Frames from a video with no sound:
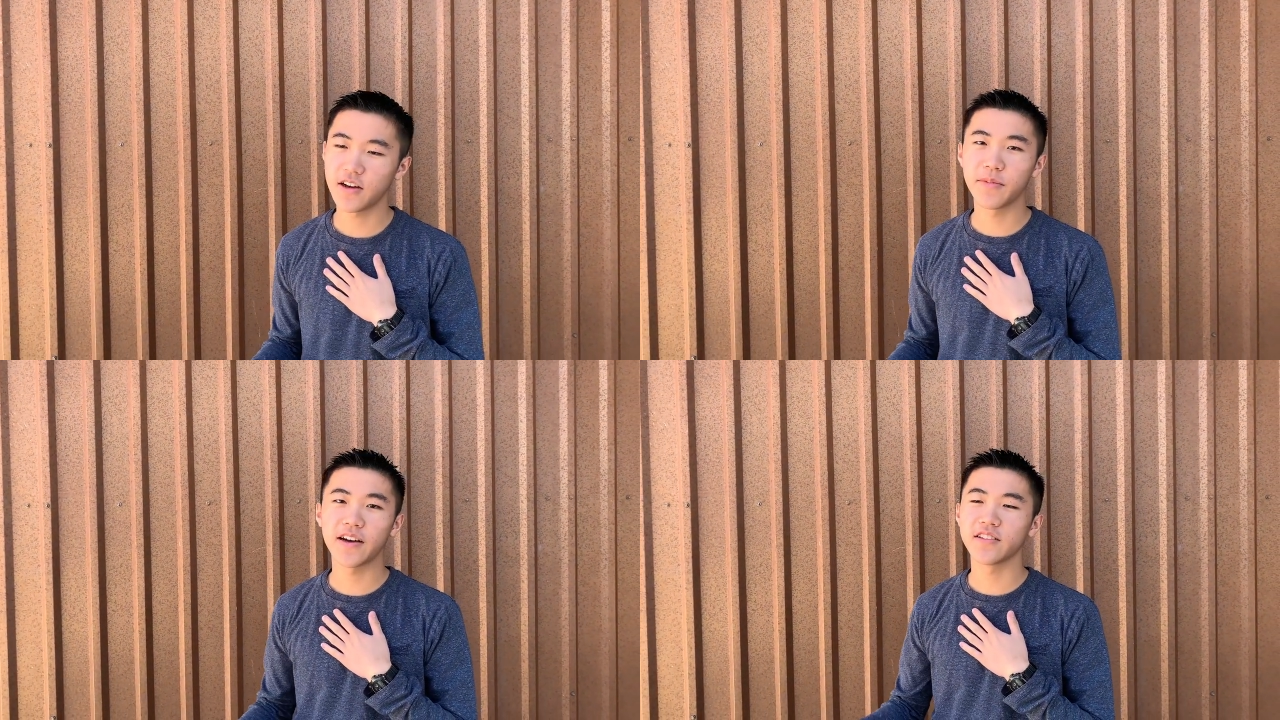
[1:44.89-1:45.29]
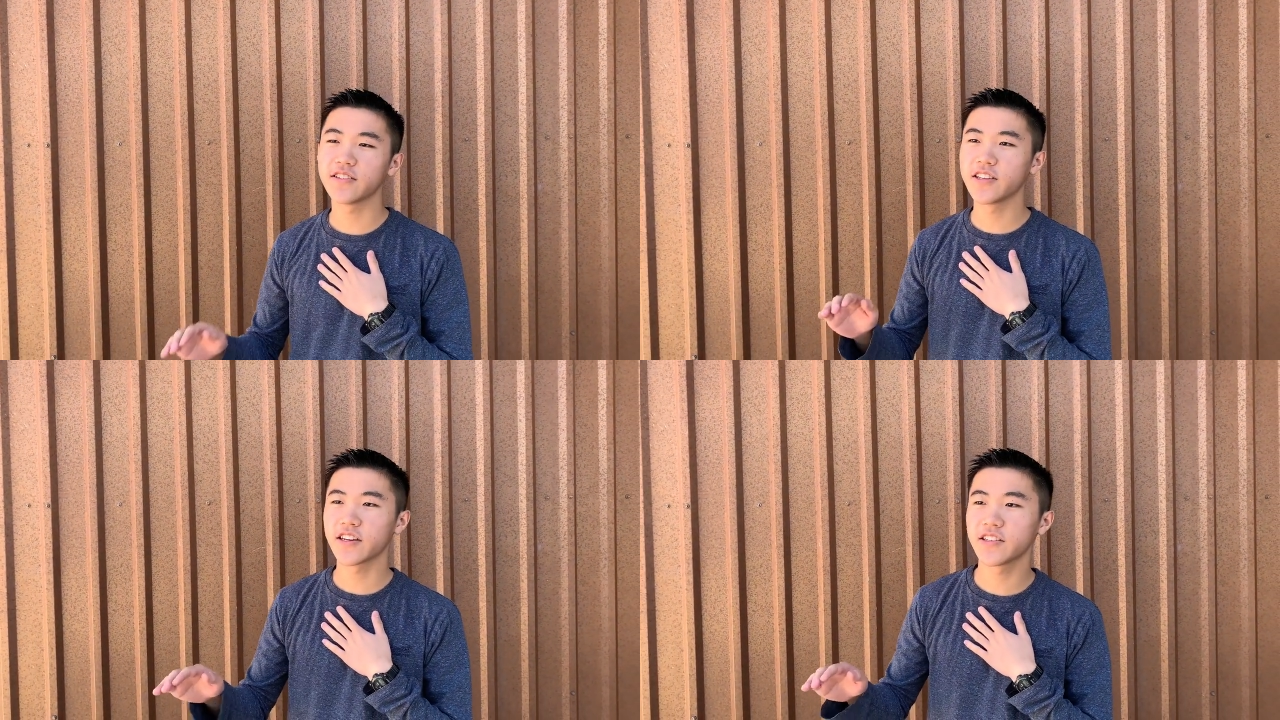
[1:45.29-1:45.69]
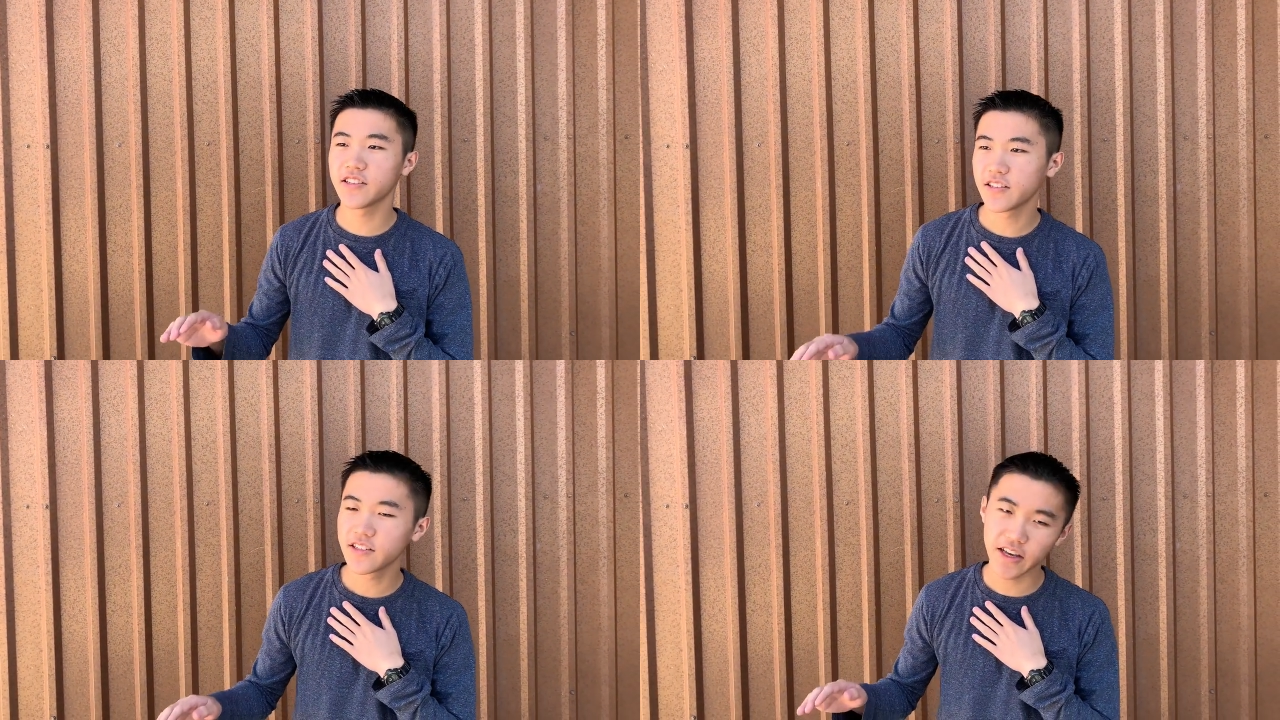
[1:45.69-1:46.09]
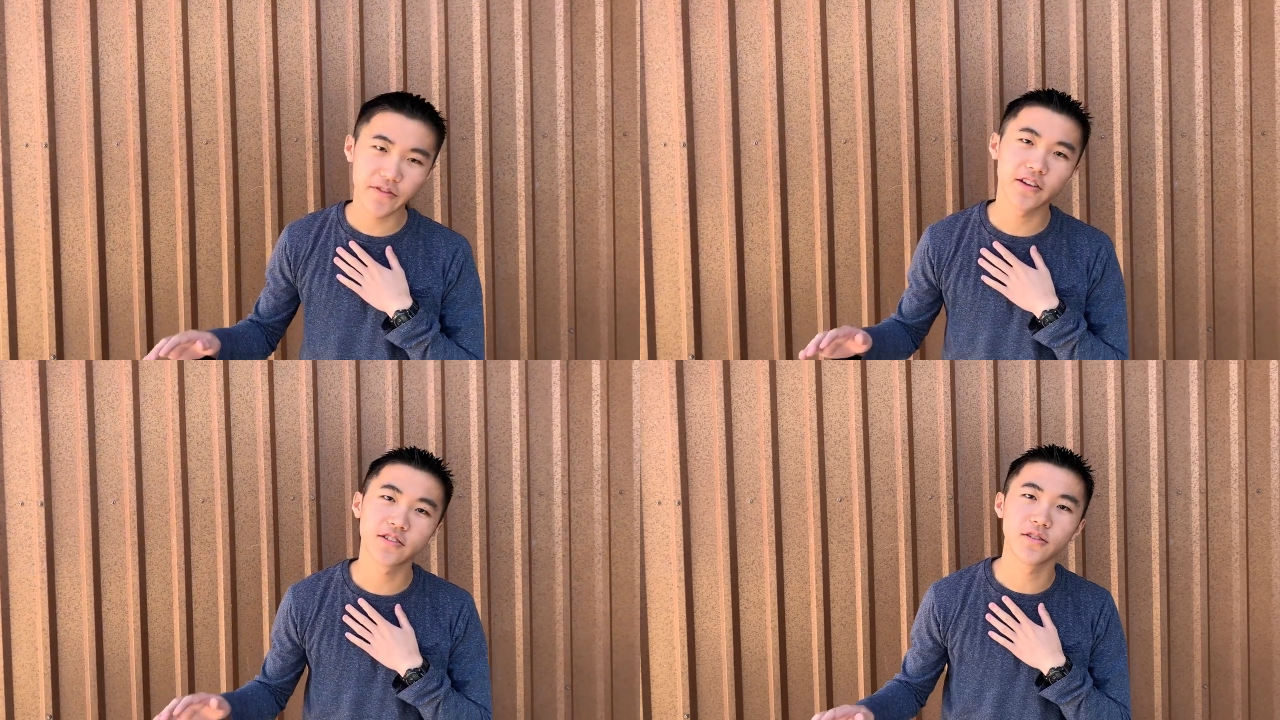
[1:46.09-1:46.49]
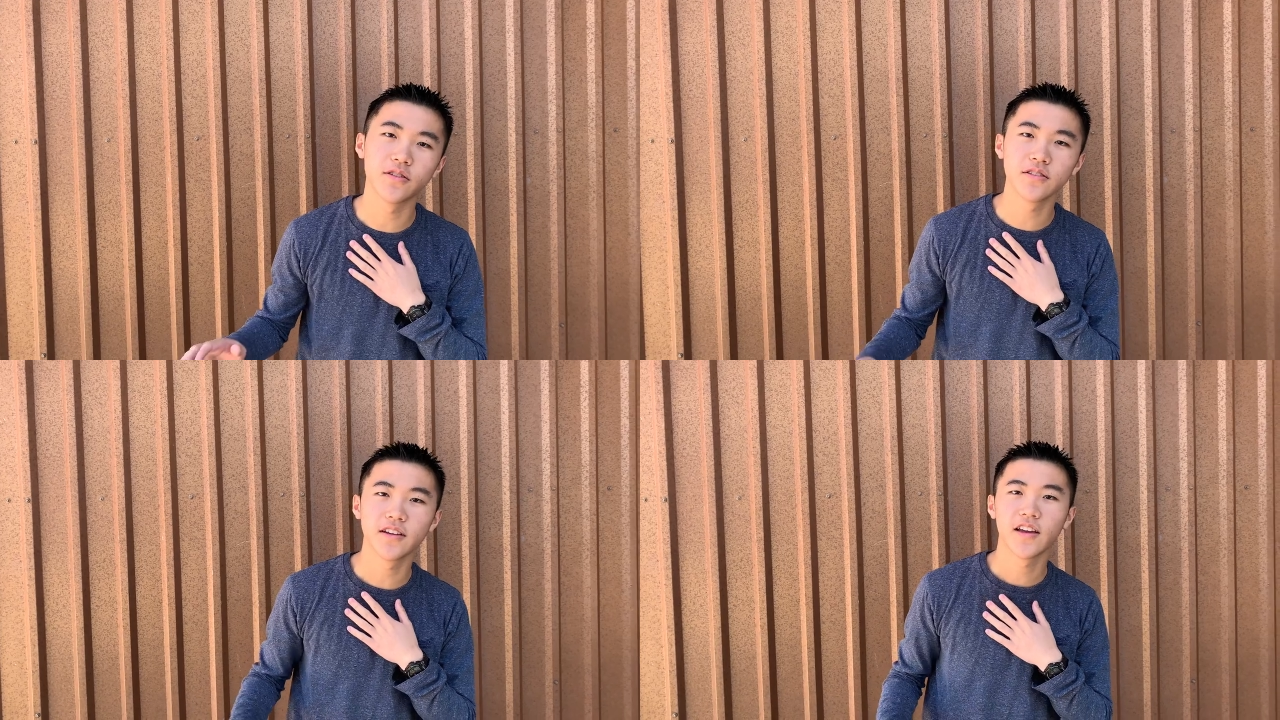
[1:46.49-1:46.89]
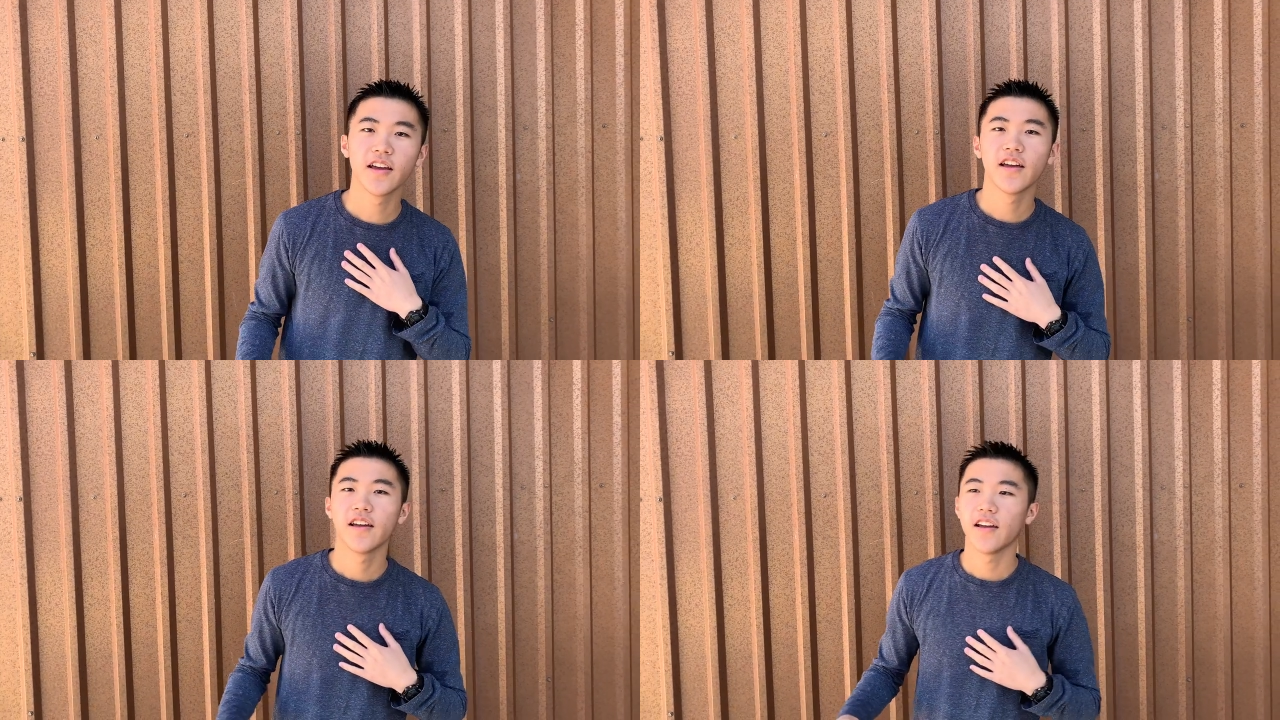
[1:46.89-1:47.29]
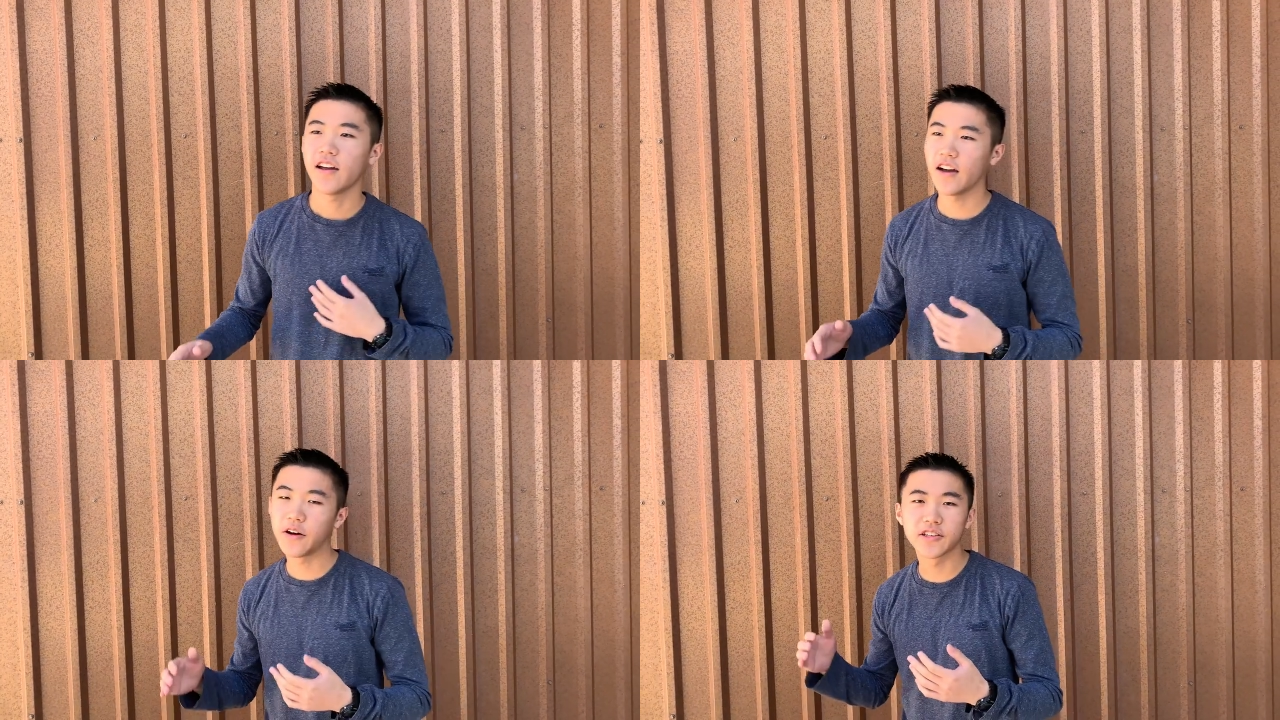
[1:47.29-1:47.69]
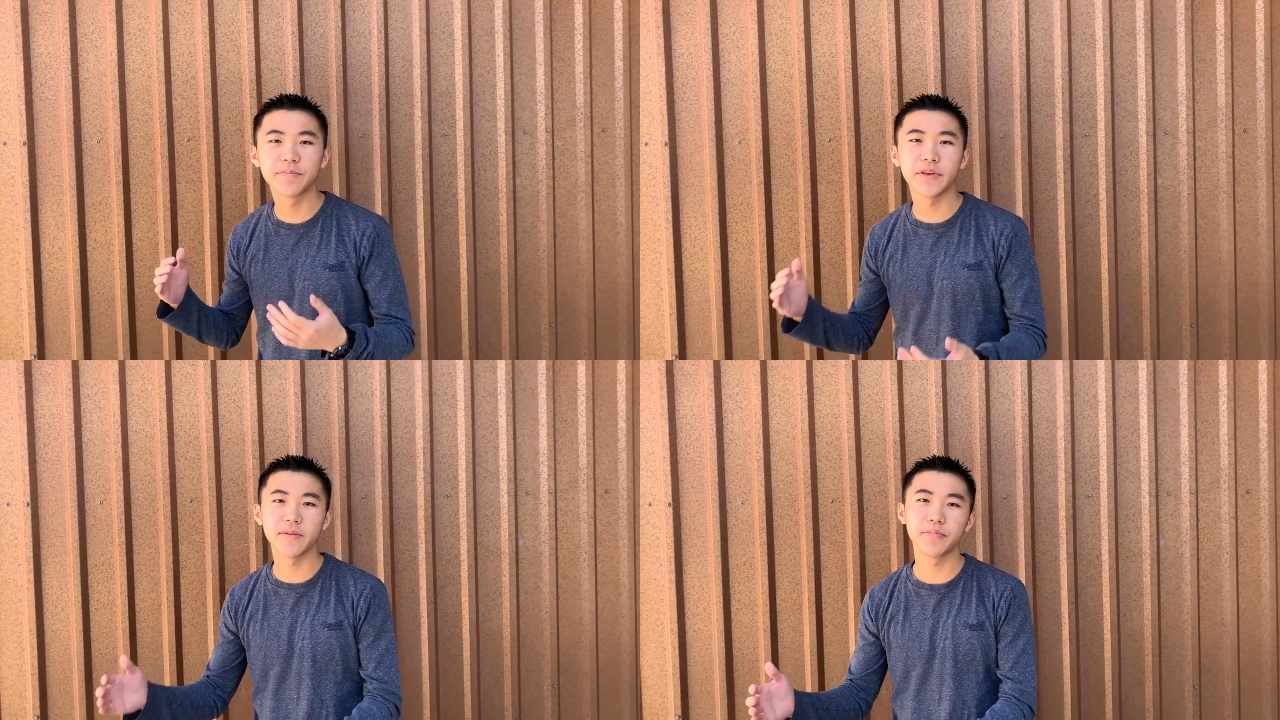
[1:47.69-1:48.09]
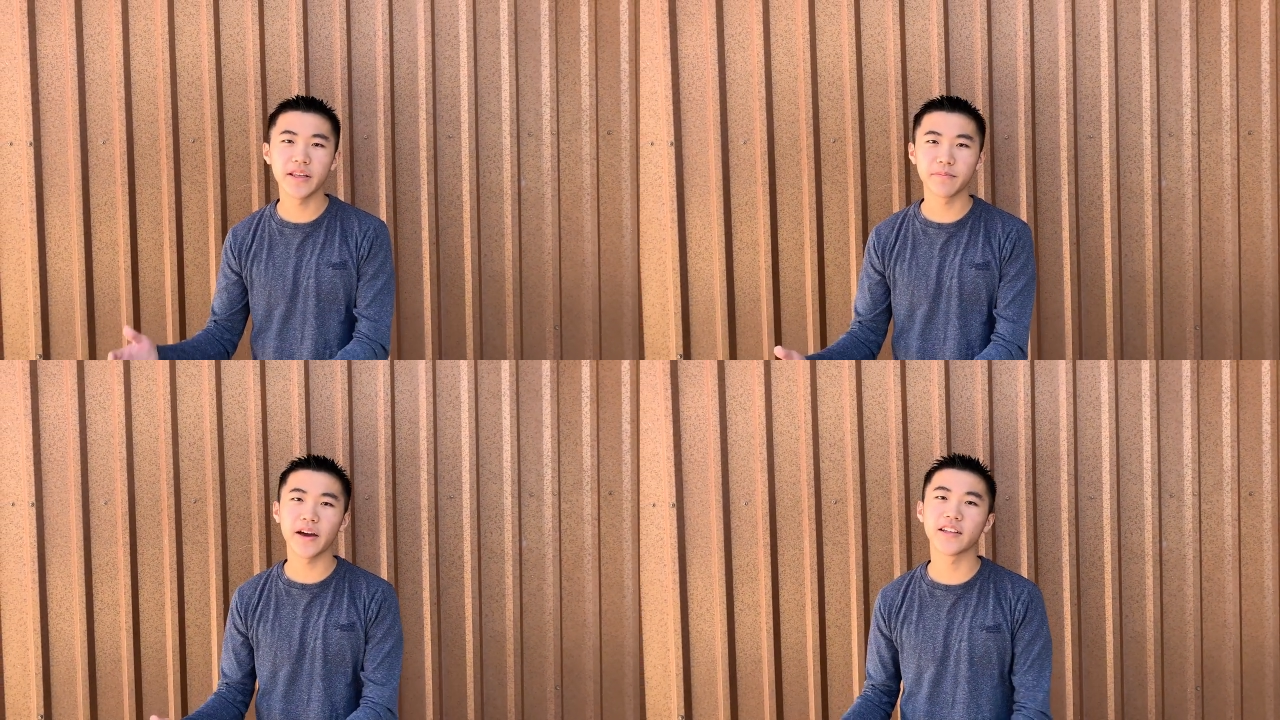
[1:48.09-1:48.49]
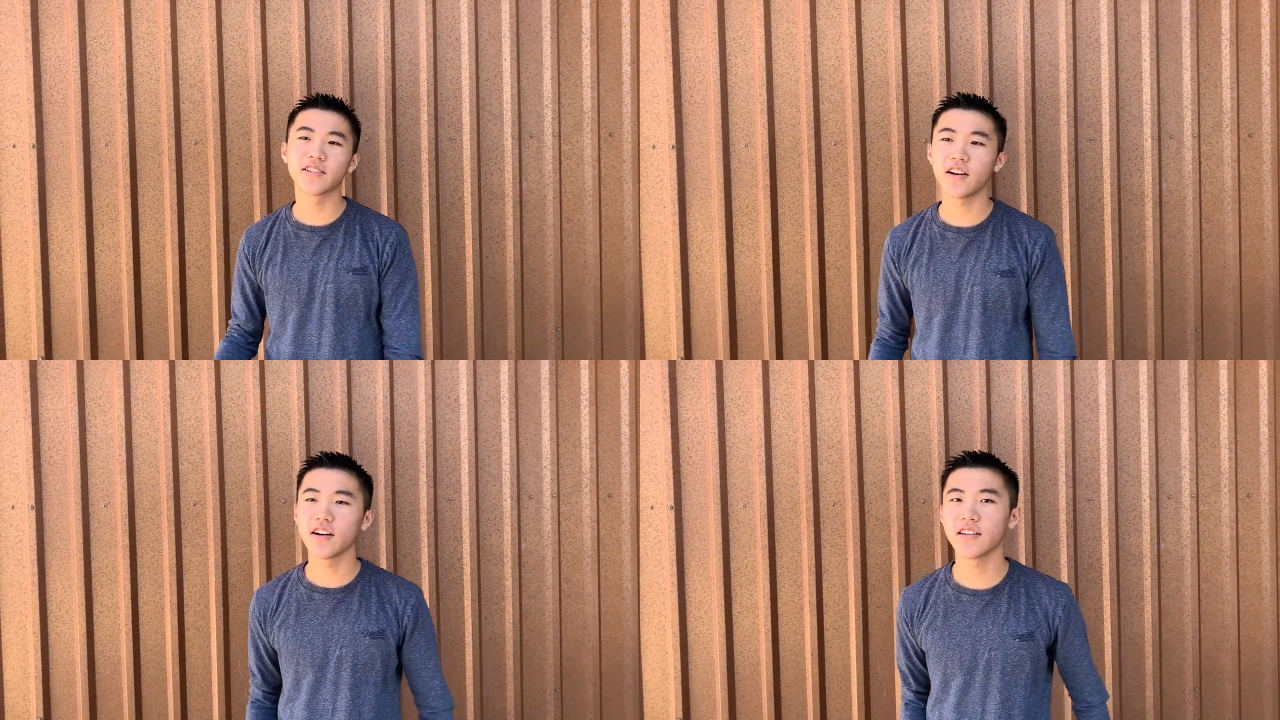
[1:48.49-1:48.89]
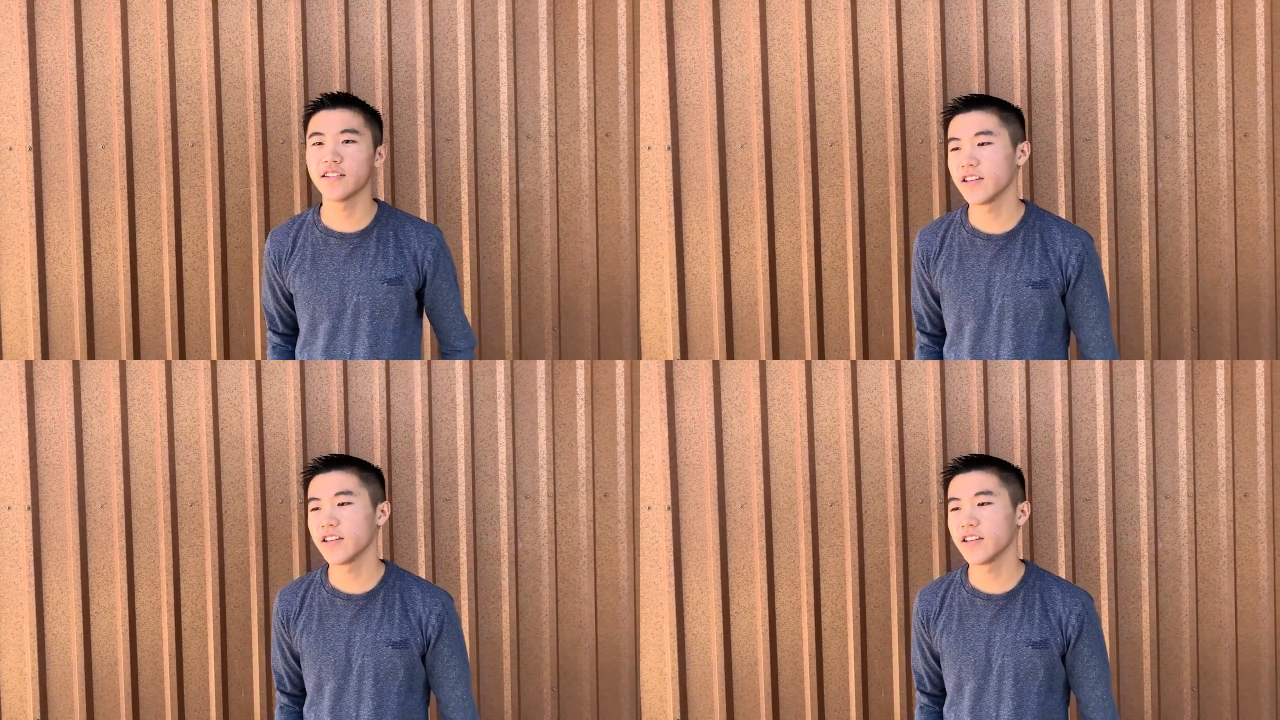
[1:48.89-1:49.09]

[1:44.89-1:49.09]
about 6-7 years old, I was being bitten by a dog.